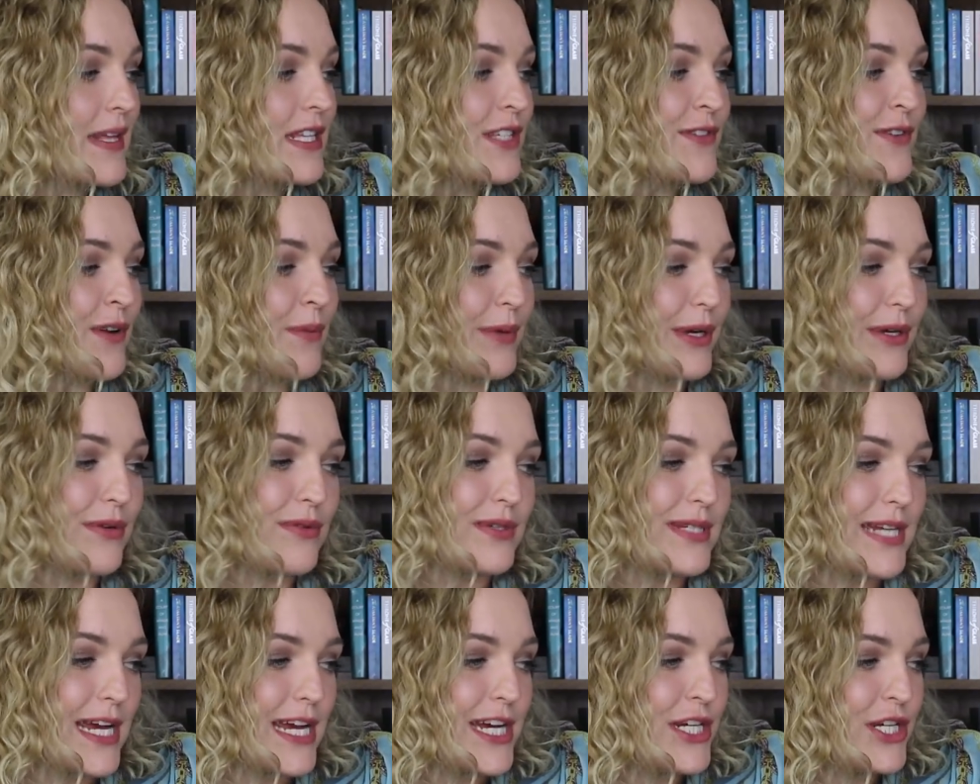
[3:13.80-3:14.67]
pins from
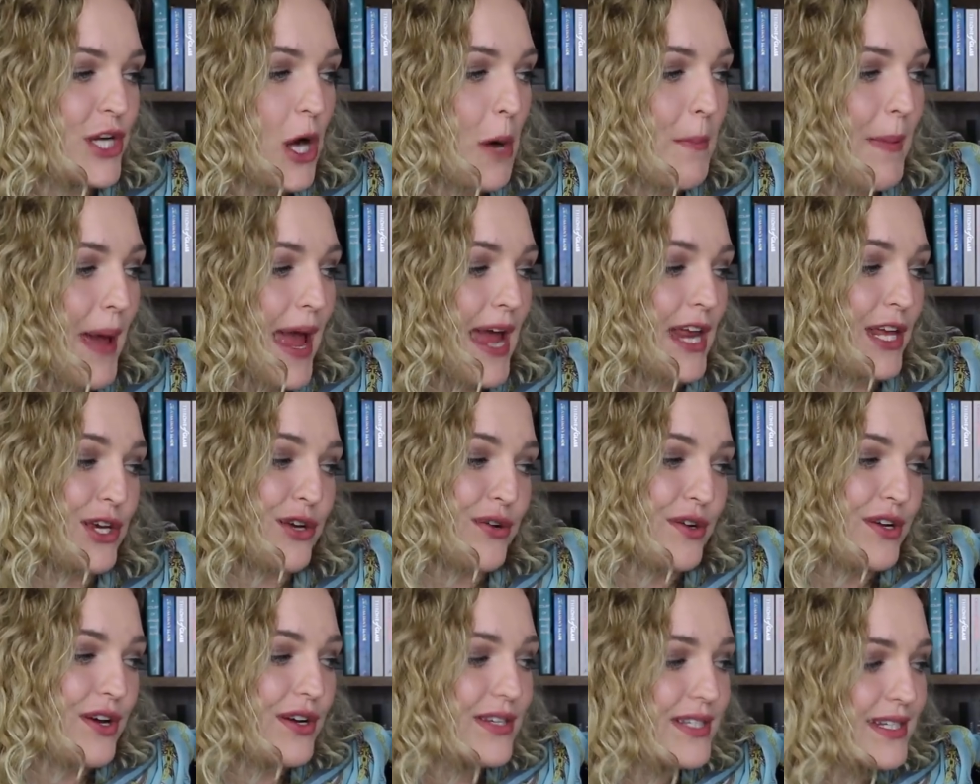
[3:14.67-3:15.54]
Riddle Tea Shop and
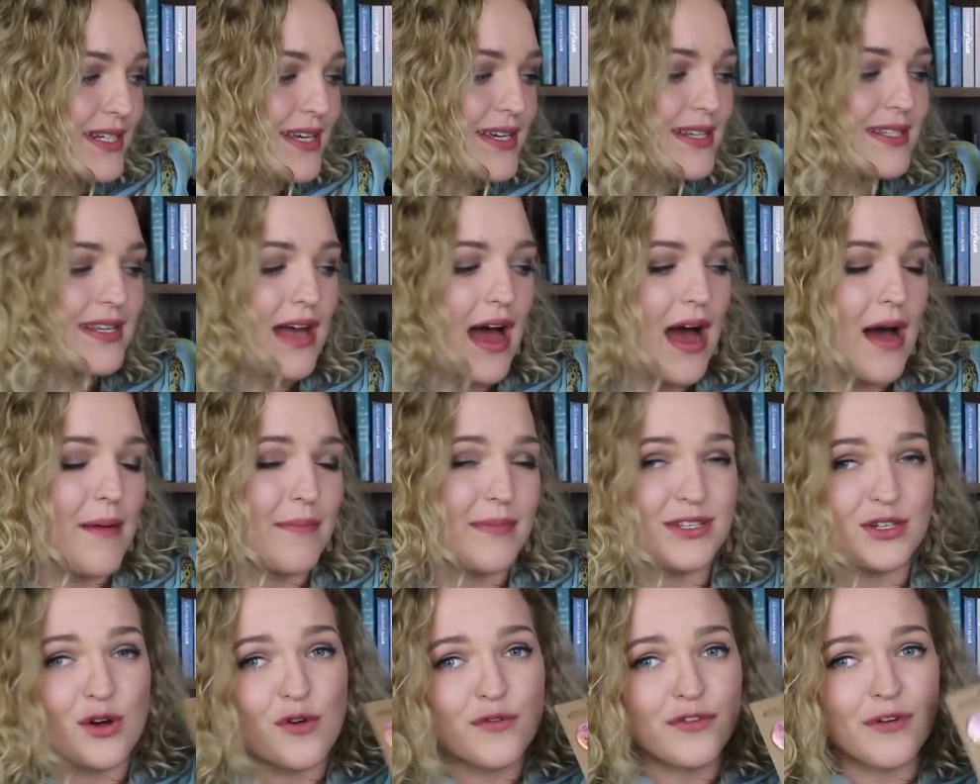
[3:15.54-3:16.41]
Curiosities.
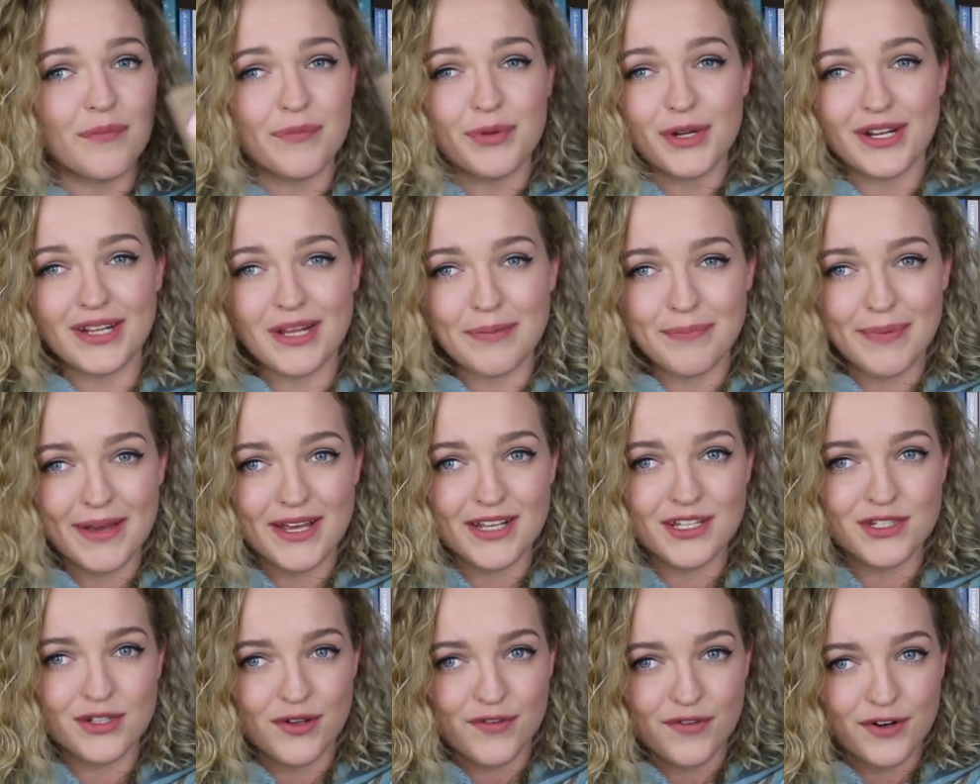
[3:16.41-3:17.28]
Um, it's all from Beauty and the
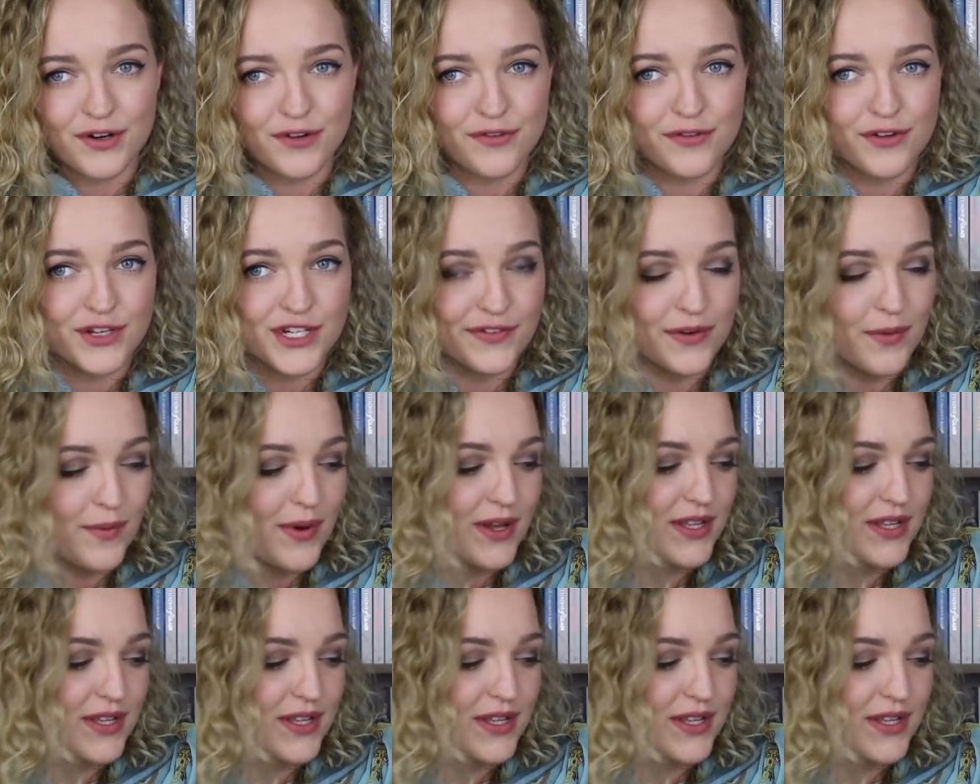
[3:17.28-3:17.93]
Beast, so you've got a few different